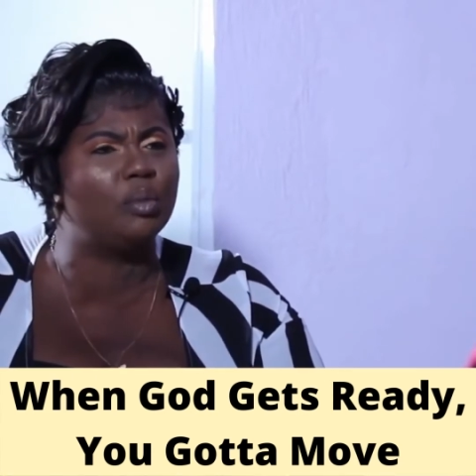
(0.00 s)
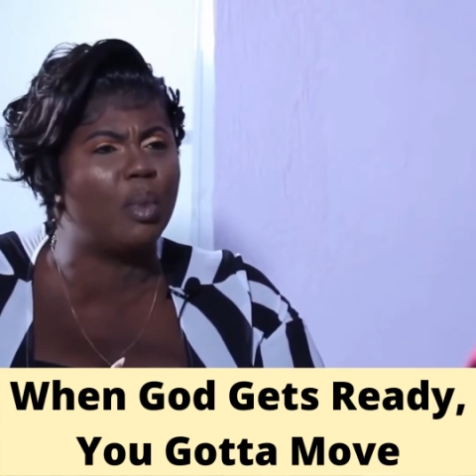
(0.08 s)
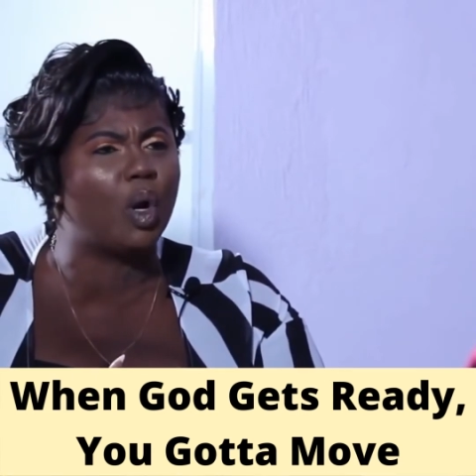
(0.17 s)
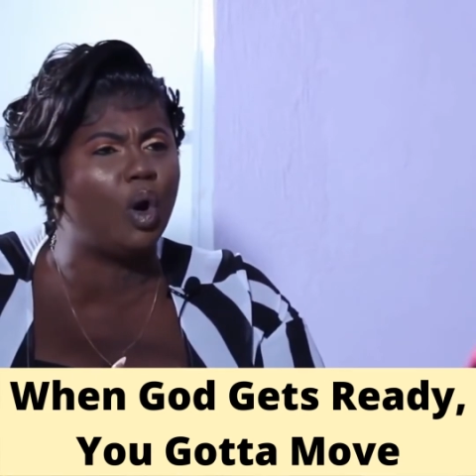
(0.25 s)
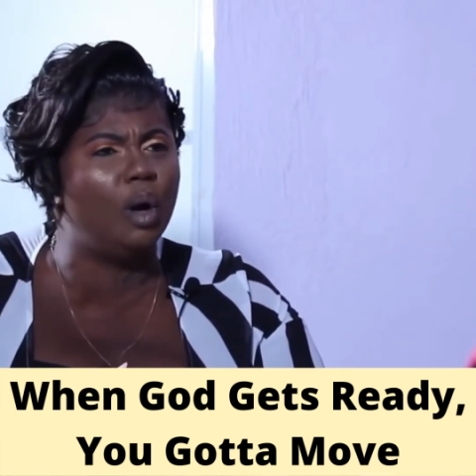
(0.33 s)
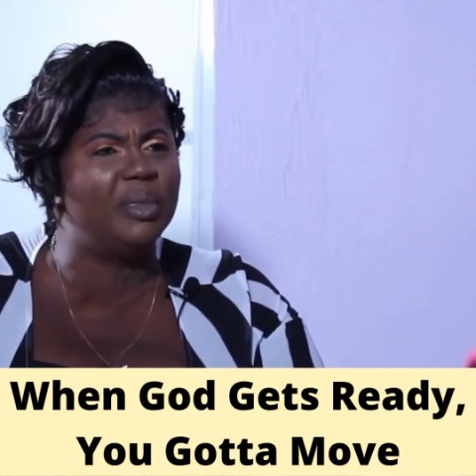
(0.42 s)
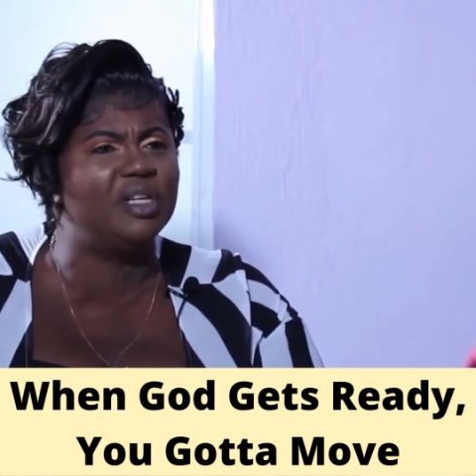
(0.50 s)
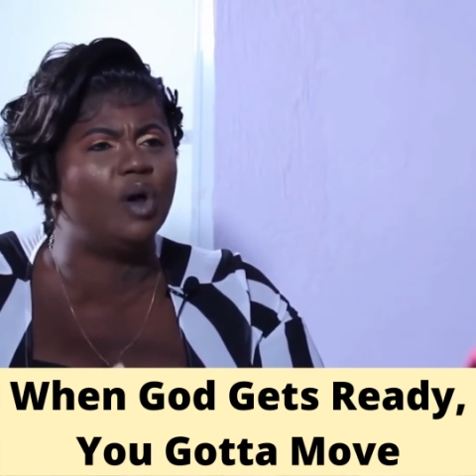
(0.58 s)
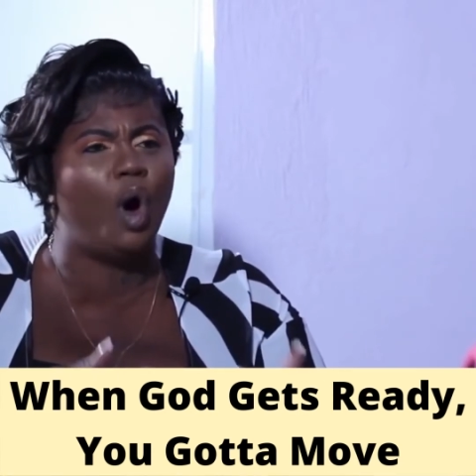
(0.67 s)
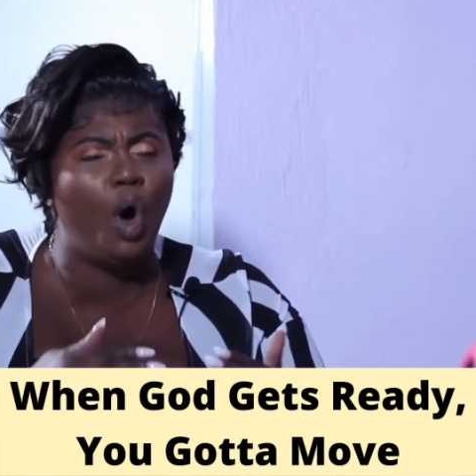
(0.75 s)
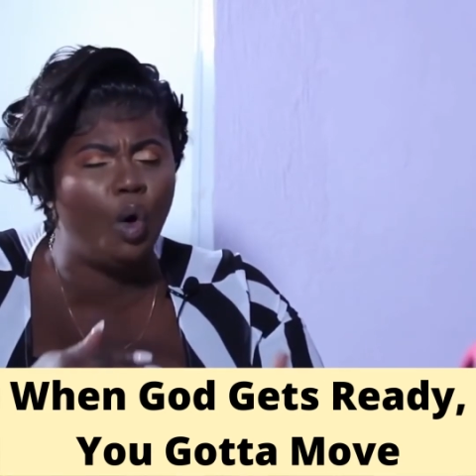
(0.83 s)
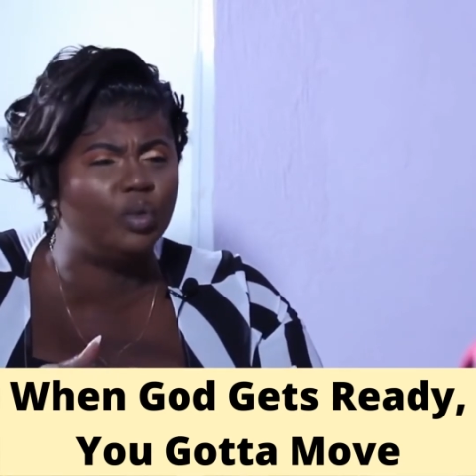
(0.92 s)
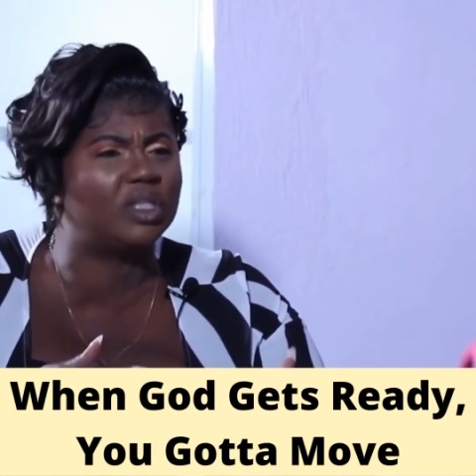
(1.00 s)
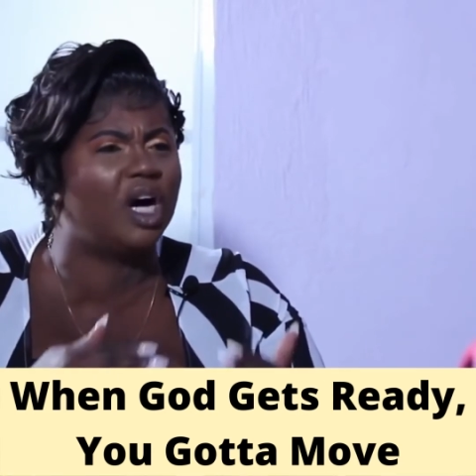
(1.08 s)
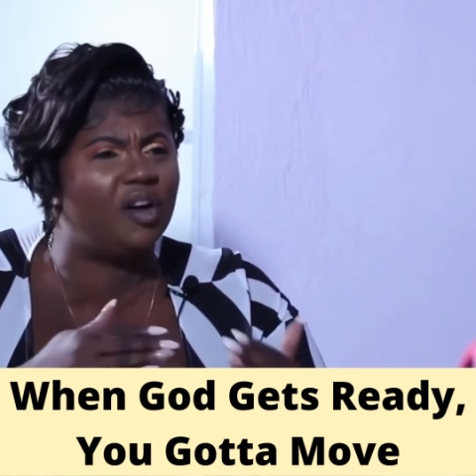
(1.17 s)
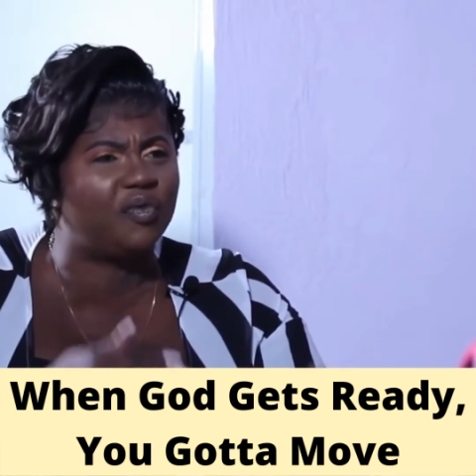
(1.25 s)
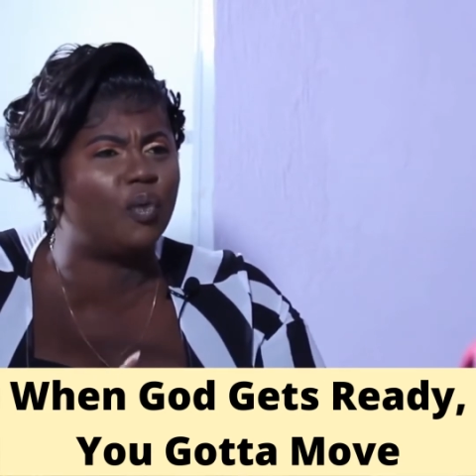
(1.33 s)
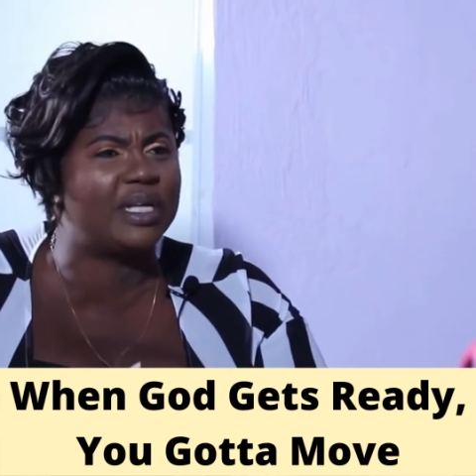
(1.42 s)
will be coming out
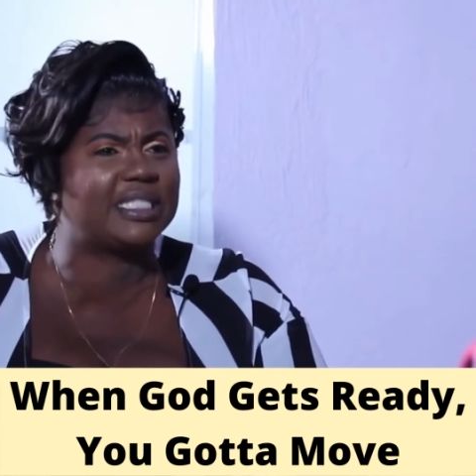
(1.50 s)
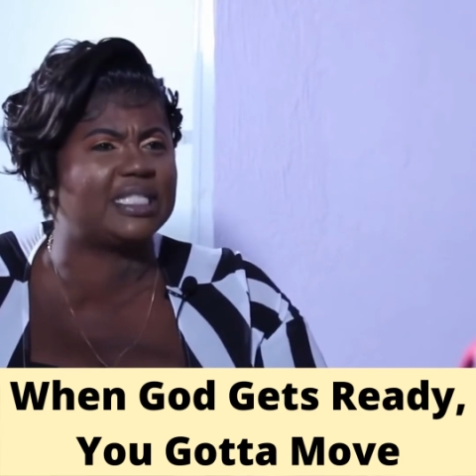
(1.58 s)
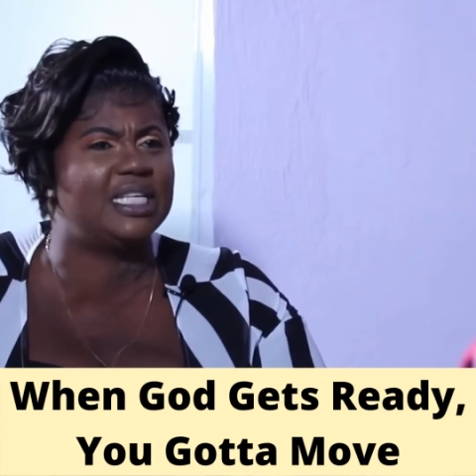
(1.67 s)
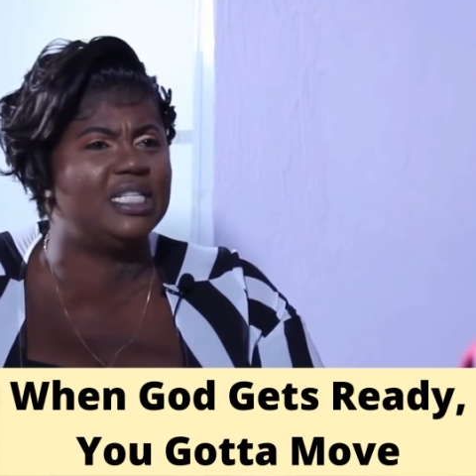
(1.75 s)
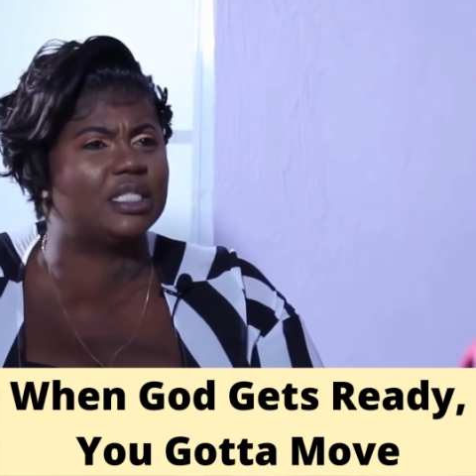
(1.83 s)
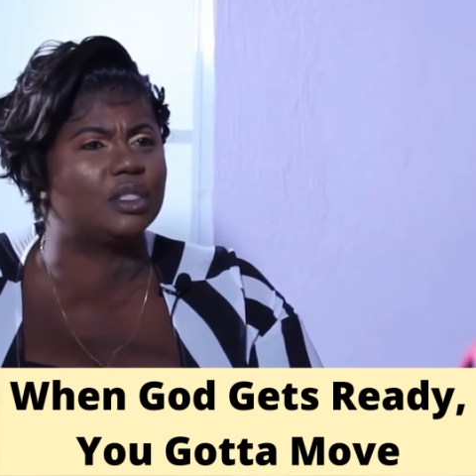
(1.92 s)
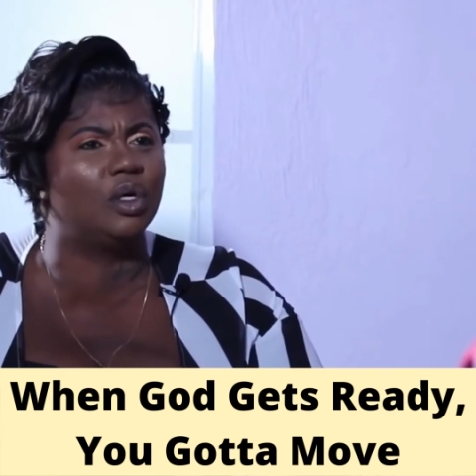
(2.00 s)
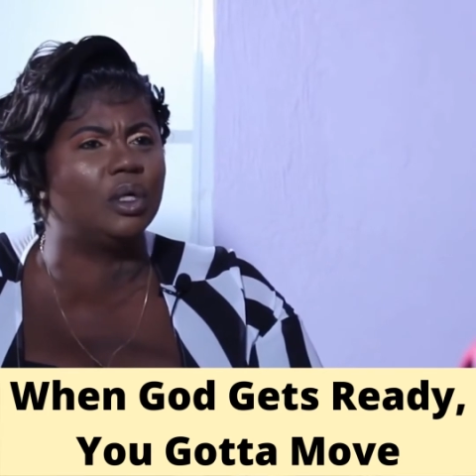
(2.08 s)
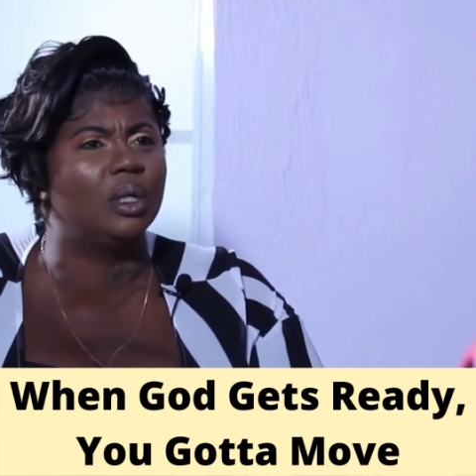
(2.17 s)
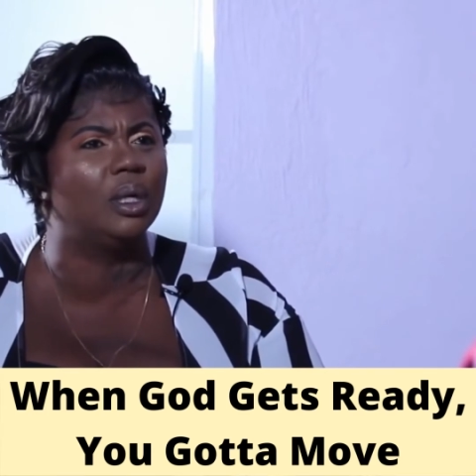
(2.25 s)
of West Kingston.